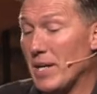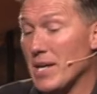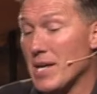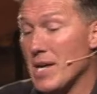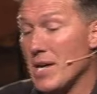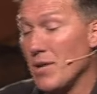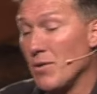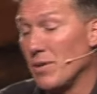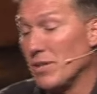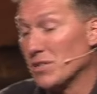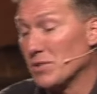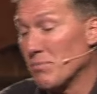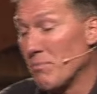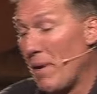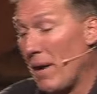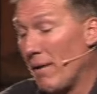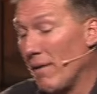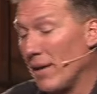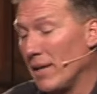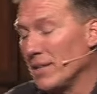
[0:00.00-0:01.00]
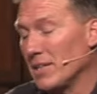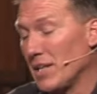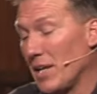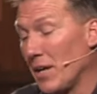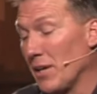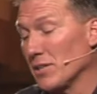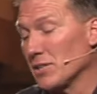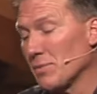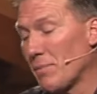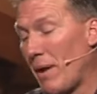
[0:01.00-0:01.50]
But he who is
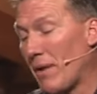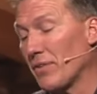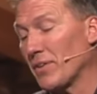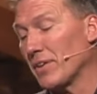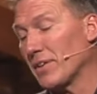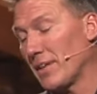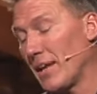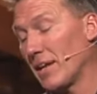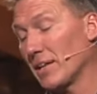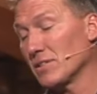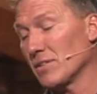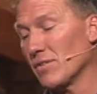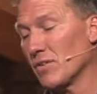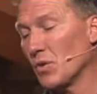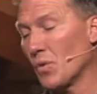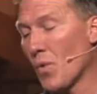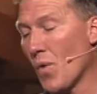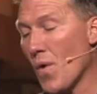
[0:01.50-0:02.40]
married cares about the things of